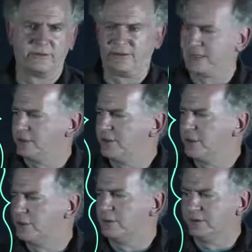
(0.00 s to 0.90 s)
a vector
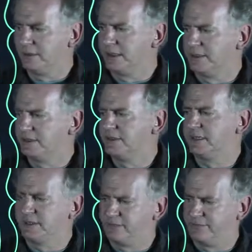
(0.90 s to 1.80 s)
q is,
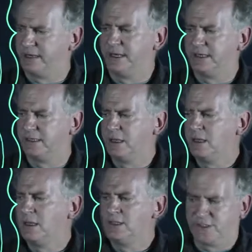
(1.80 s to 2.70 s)
is defined
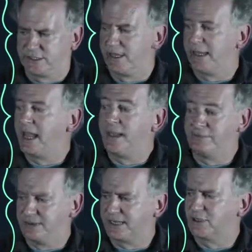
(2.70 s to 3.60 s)
just like a
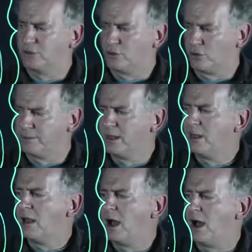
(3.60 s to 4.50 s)
vector norm,
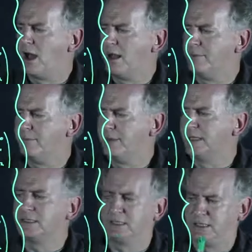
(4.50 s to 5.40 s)
um,
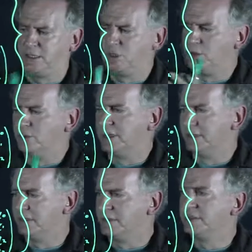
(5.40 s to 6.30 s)
but q
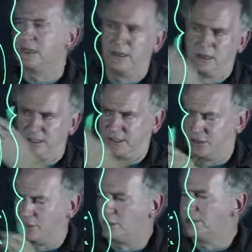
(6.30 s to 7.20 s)
is this
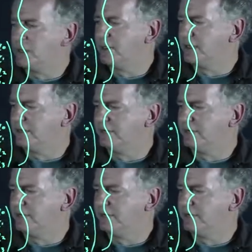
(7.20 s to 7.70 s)
quaternion